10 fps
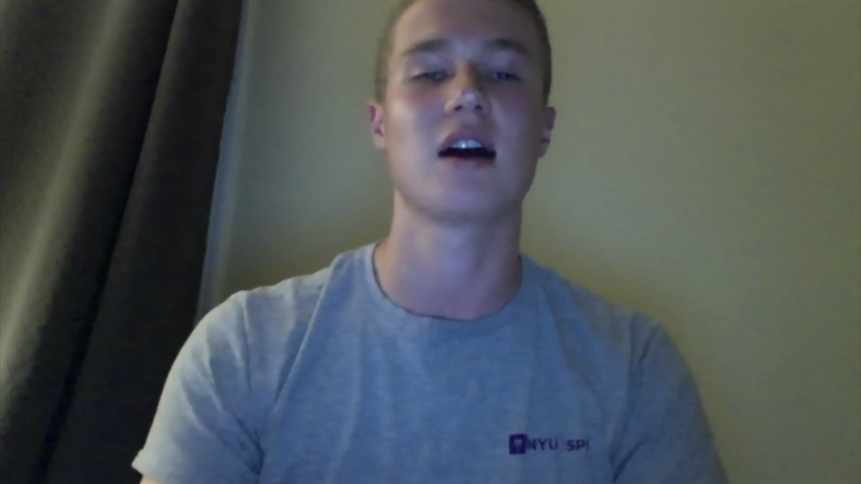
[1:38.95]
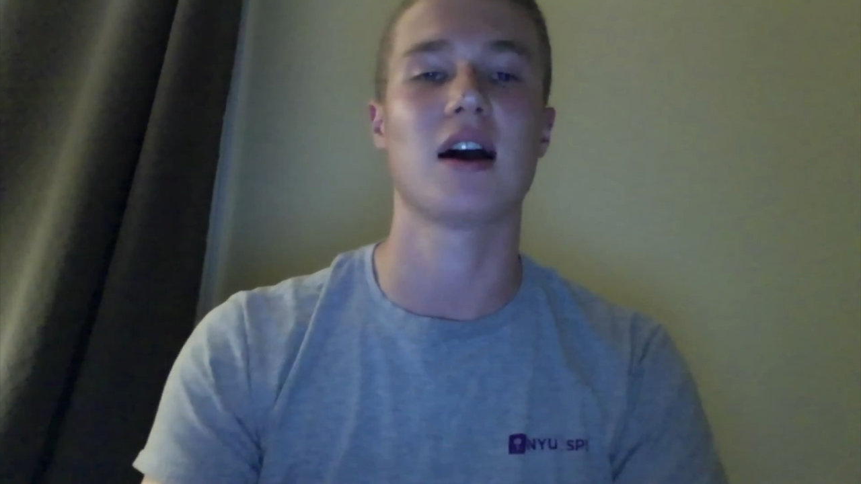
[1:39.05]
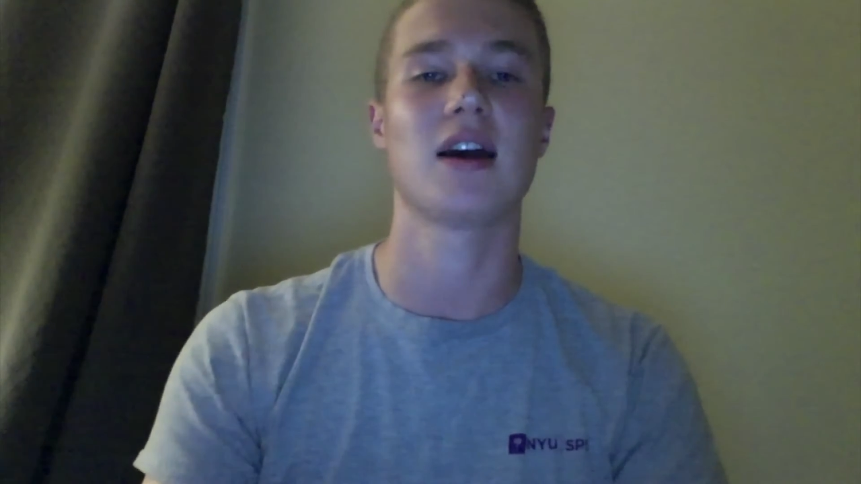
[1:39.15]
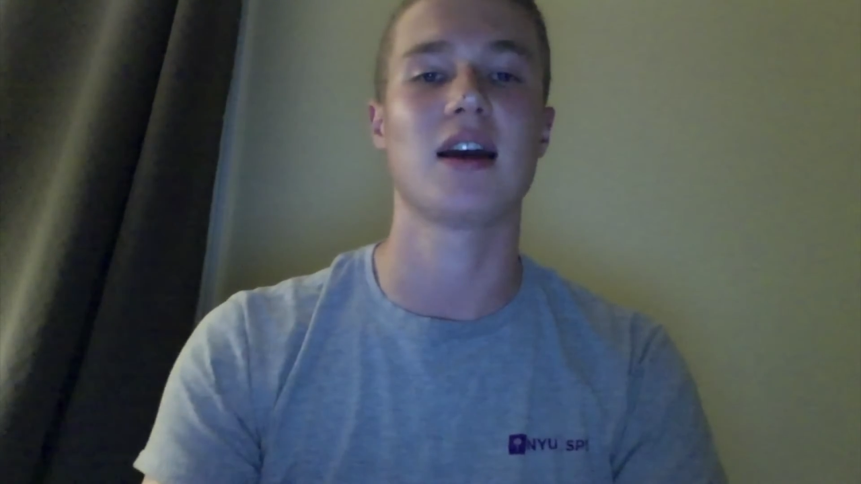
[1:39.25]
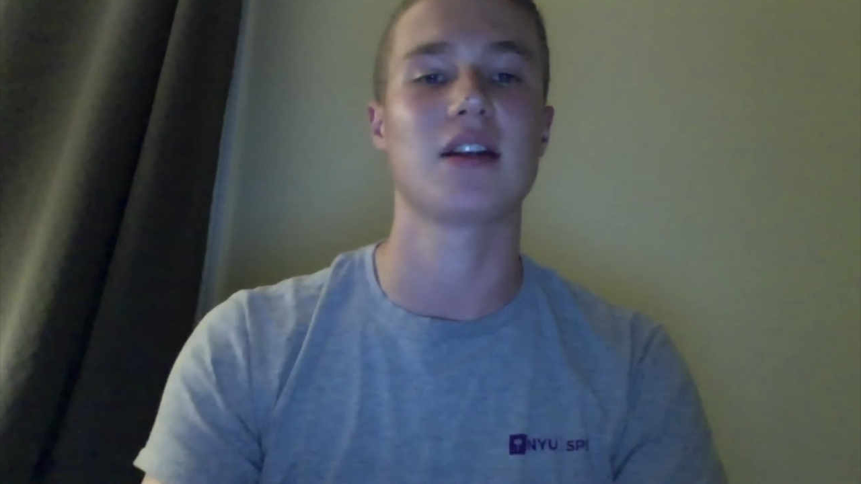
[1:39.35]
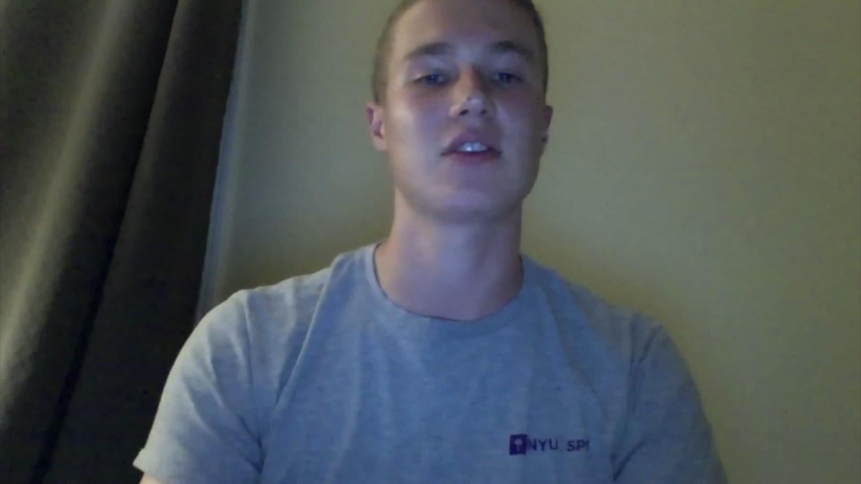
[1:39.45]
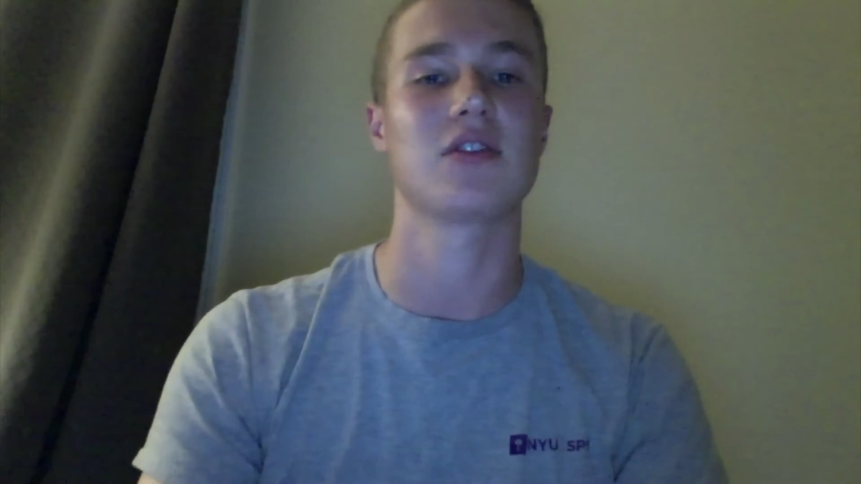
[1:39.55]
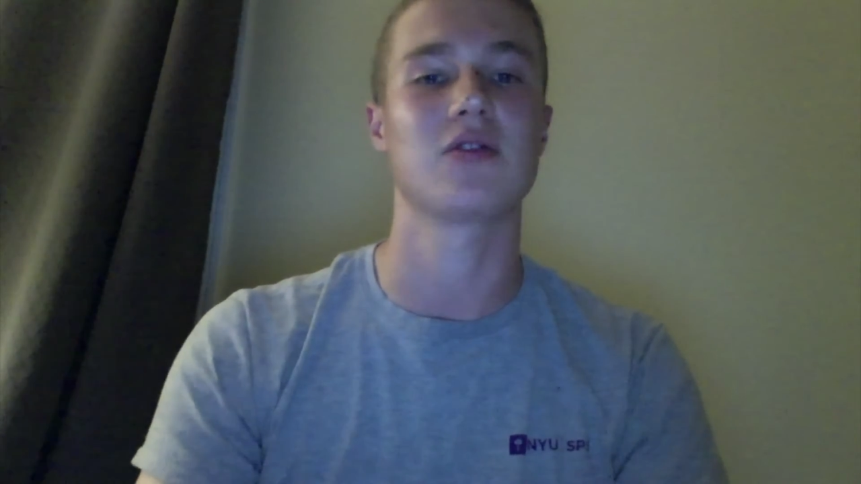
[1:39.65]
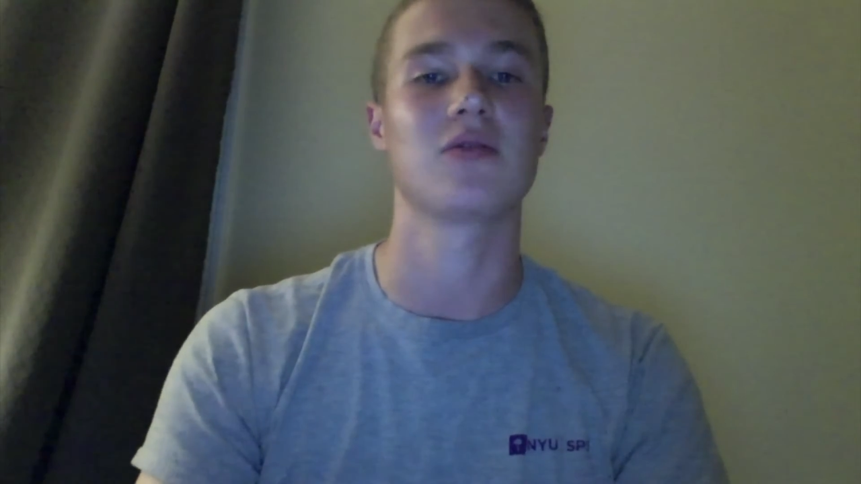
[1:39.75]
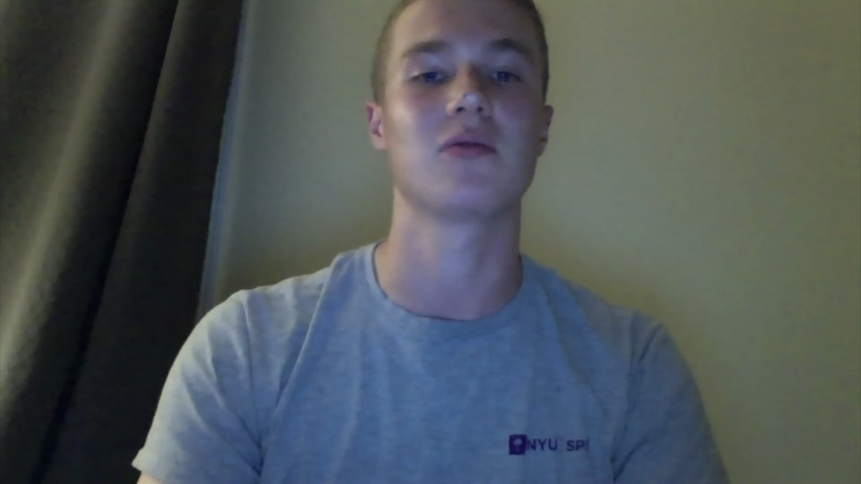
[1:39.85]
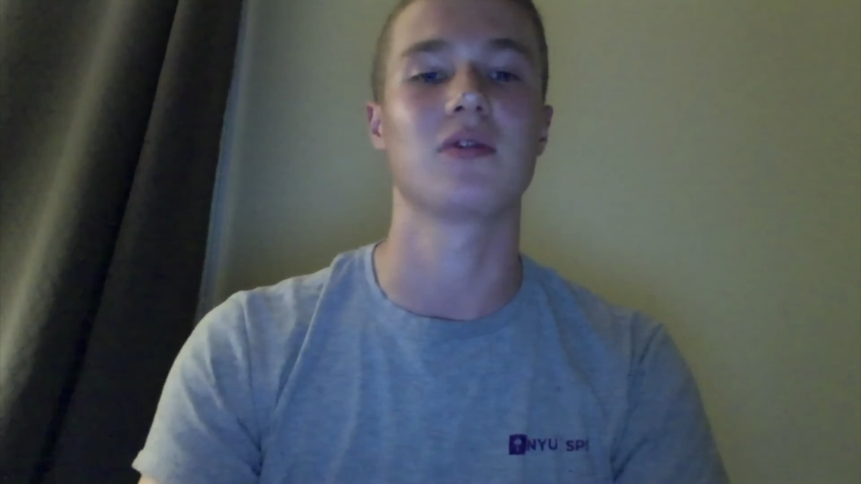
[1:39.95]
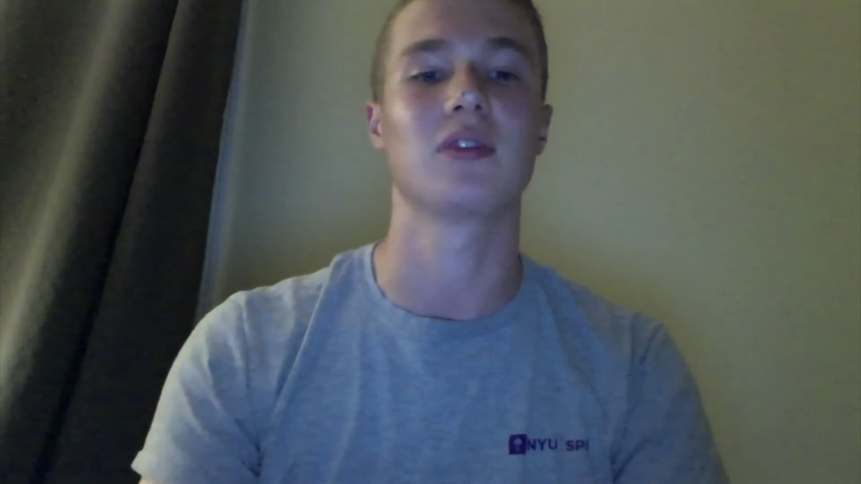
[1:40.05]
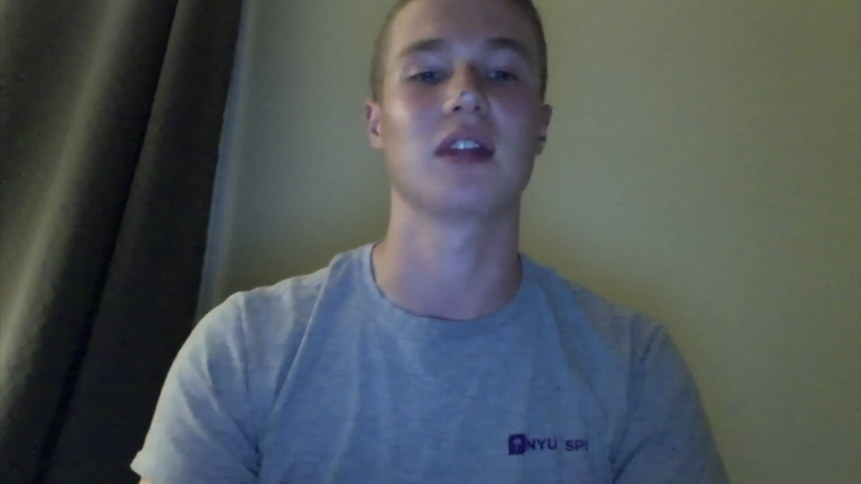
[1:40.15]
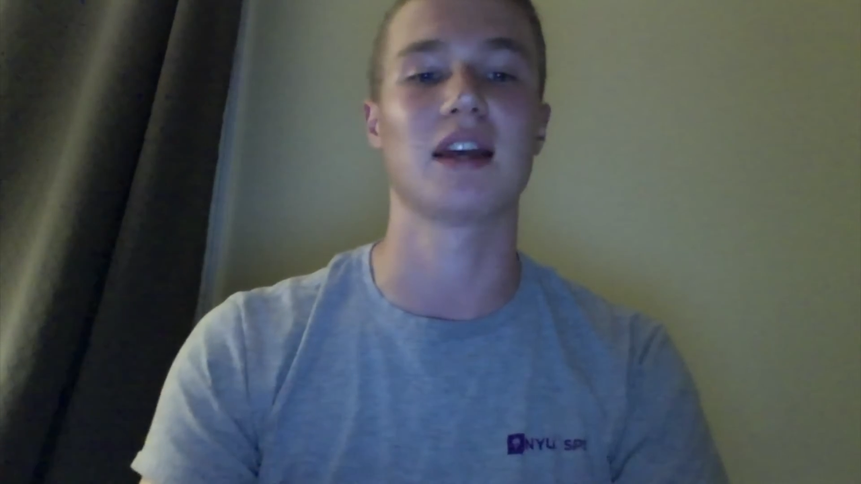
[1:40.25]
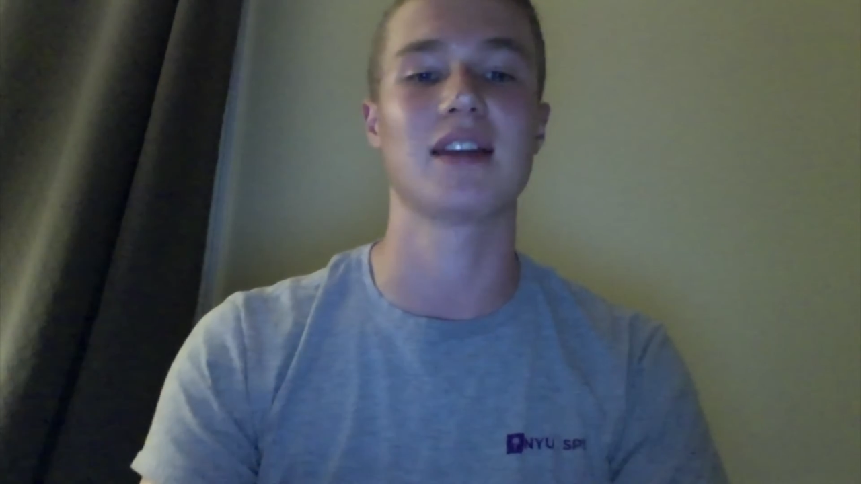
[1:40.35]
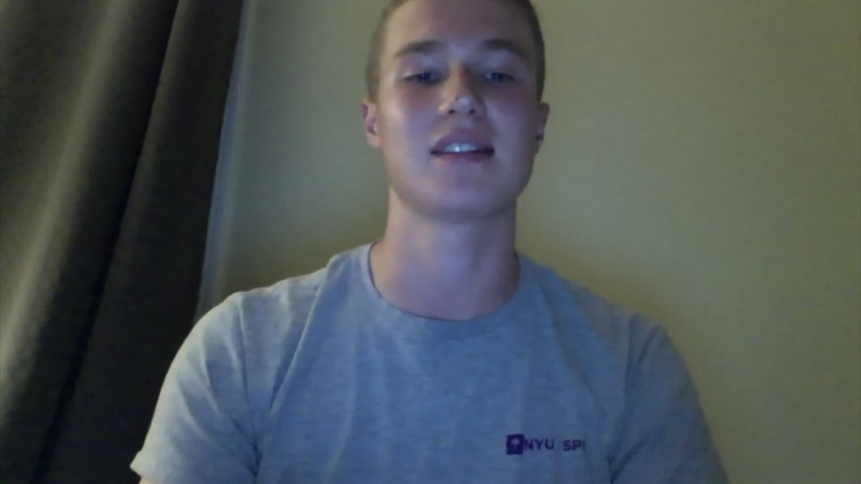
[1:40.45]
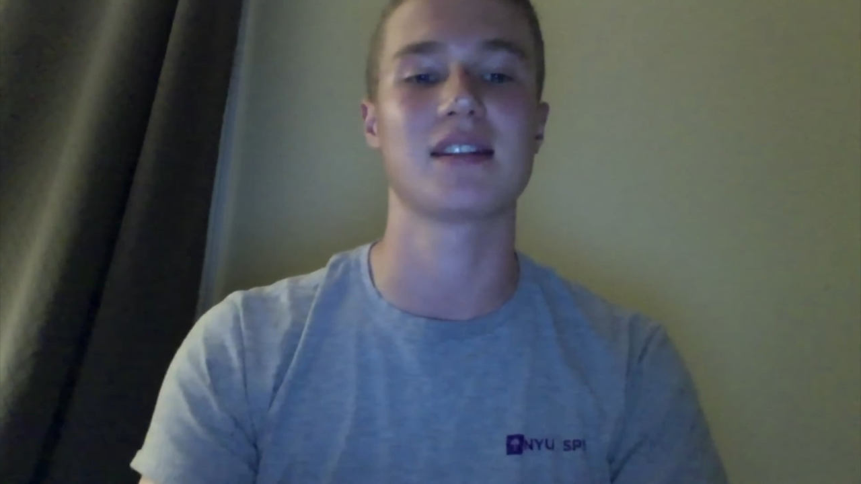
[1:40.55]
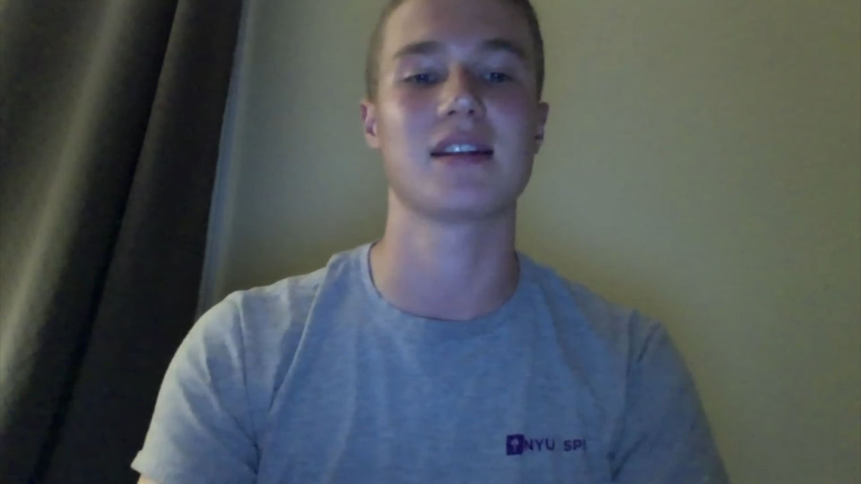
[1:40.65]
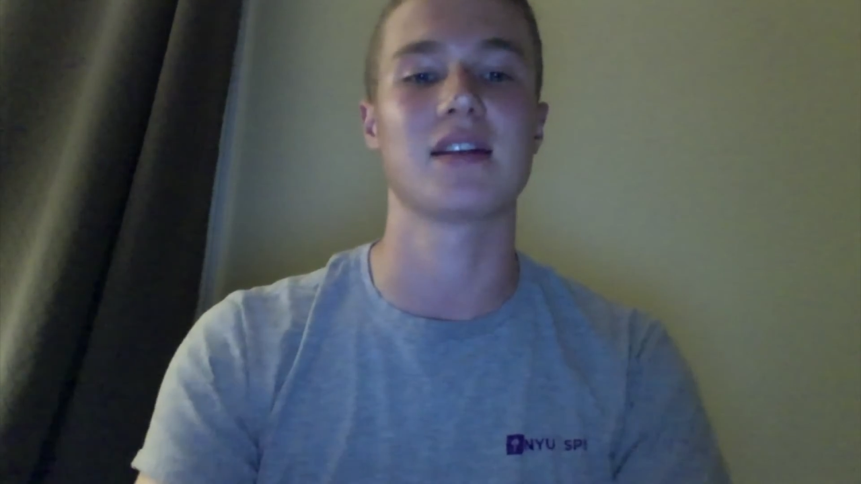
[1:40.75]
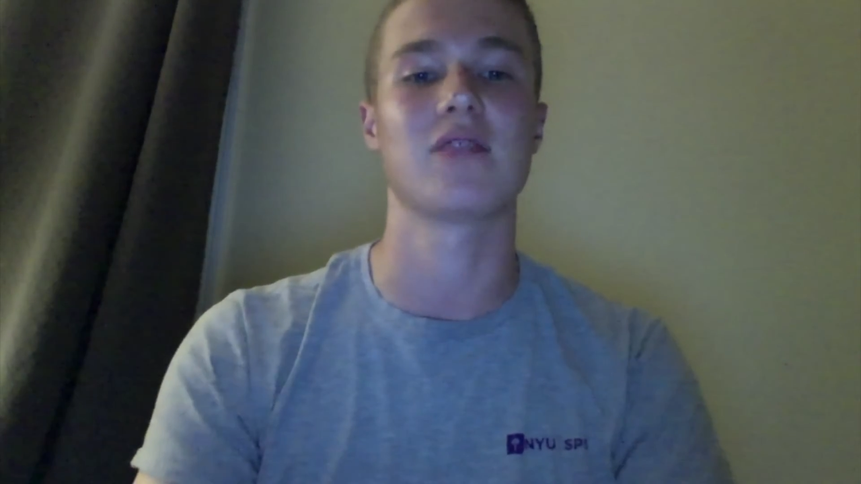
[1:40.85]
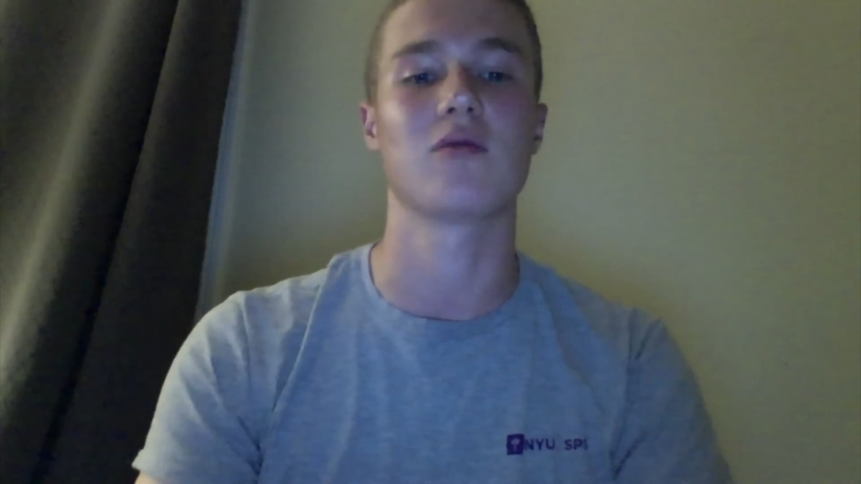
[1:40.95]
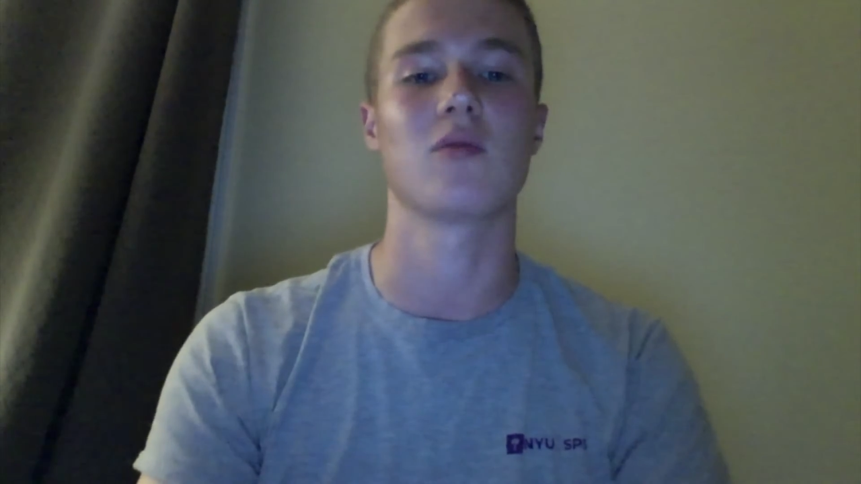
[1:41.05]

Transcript: I had to, like Zinn,